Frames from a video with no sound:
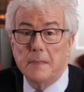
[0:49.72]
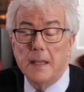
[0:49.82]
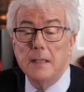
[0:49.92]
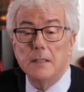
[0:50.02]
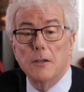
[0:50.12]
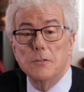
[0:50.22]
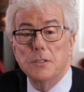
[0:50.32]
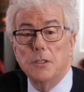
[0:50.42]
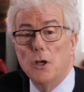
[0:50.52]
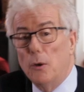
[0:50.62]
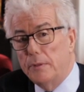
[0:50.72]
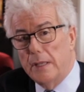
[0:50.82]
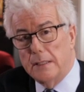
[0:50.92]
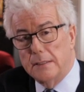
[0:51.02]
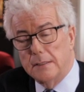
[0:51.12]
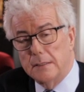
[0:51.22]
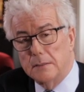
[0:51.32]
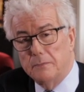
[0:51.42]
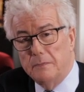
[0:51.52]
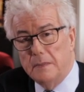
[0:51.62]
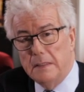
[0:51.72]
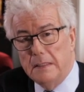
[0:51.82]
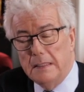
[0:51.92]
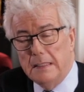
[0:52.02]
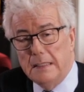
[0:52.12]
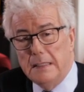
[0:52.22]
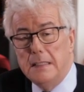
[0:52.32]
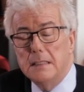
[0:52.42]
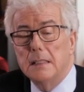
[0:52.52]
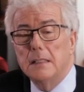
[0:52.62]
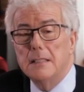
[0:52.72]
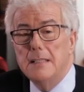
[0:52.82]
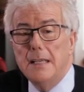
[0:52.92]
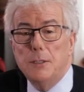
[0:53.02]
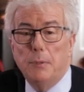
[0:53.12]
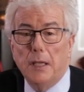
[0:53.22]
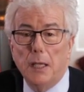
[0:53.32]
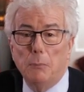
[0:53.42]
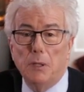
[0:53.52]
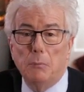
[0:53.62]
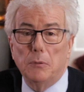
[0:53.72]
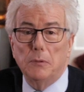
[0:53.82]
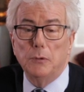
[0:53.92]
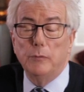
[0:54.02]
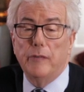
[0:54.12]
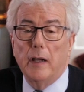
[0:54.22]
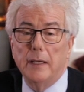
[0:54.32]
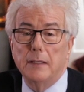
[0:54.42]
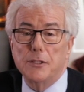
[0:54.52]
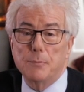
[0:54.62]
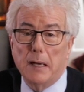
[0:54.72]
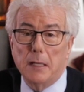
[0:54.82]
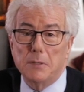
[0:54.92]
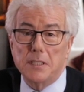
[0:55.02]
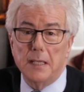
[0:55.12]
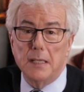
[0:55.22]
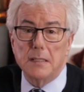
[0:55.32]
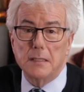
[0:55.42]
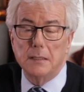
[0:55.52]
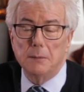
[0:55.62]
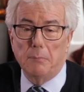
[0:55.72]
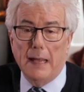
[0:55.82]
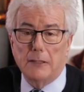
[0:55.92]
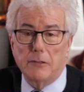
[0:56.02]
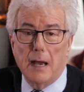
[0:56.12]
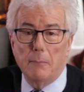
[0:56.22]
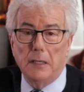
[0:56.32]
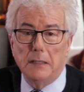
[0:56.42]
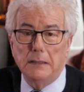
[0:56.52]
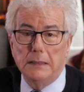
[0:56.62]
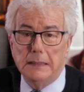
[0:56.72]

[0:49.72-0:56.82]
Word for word: Then it goes to copy editors. These are nitpicking people who find spelling mistakes, bad grammar,